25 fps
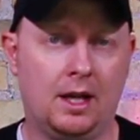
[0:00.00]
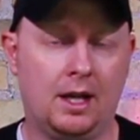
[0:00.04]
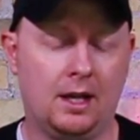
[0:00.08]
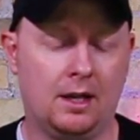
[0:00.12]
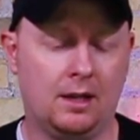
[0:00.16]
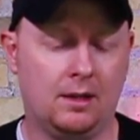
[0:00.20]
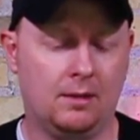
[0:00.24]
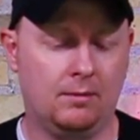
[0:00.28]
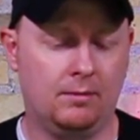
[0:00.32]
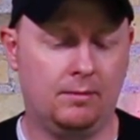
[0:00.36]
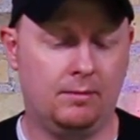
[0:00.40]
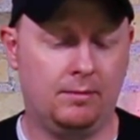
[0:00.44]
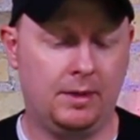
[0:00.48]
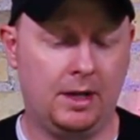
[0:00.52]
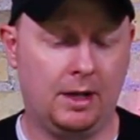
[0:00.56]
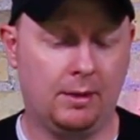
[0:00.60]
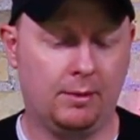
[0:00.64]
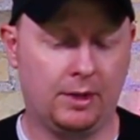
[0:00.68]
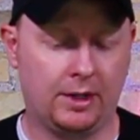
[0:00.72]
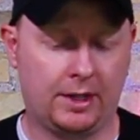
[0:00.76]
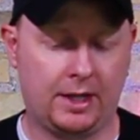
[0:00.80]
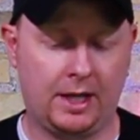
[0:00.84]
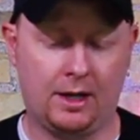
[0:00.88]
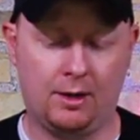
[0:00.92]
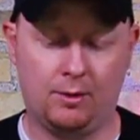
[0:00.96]
and be
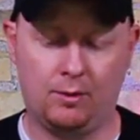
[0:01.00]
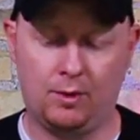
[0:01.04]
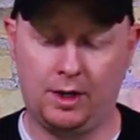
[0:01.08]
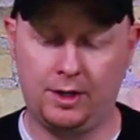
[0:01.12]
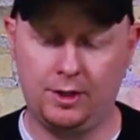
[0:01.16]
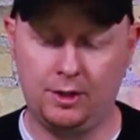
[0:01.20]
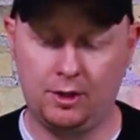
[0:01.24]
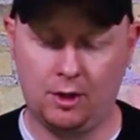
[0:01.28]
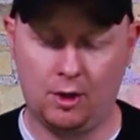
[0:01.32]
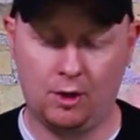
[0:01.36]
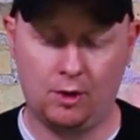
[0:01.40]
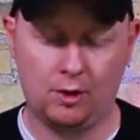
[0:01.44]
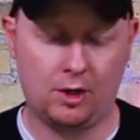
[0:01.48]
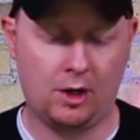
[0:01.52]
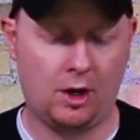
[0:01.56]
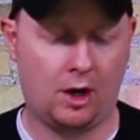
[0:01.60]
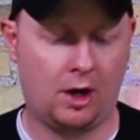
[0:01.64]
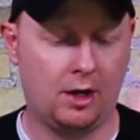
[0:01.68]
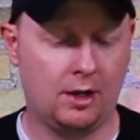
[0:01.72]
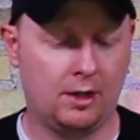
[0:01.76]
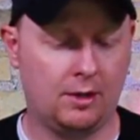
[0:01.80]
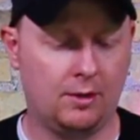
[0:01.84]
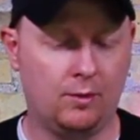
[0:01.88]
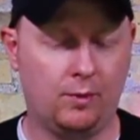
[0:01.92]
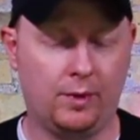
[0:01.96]
able to kind of run your own
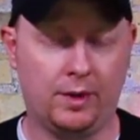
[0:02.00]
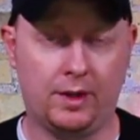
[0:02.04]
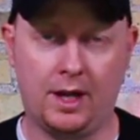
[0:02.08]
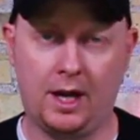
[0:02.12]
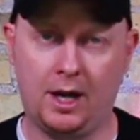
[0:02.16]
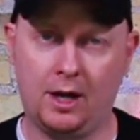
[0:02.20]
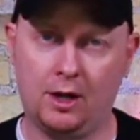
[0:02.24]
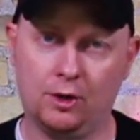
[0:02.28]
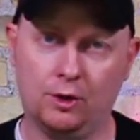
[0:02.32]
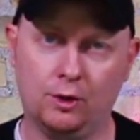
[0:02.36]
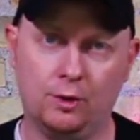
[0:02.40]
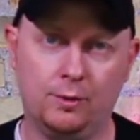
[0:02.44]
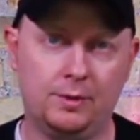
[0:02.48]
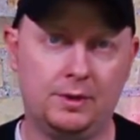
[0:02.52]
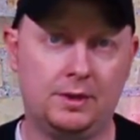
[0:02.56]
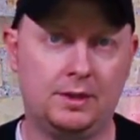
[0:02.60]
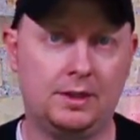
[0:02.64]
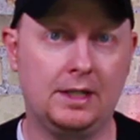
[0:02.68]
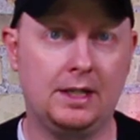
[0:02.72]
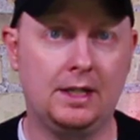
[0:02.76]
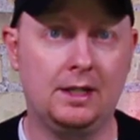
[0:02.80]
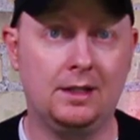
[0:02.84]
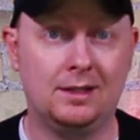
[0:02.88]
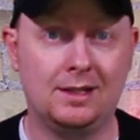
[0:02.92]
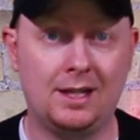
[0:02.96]
garden with heirloom
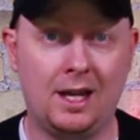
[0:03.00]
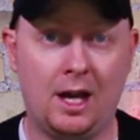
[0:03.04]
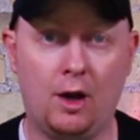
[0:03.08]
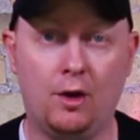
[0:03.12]
seeds,